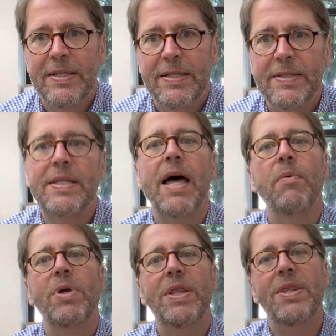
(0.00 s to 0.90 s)
is
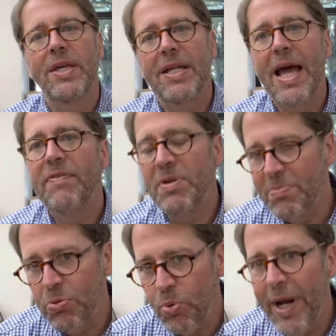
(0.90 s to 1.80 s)
that we then have to
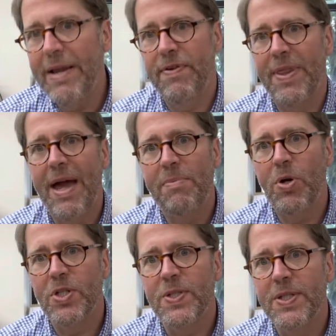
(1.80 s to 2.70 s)
pray for that
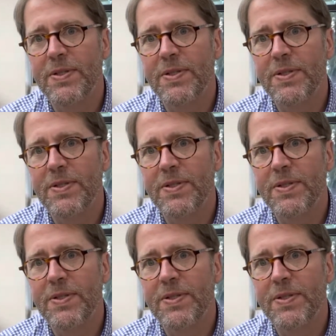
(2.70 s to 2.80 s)
person,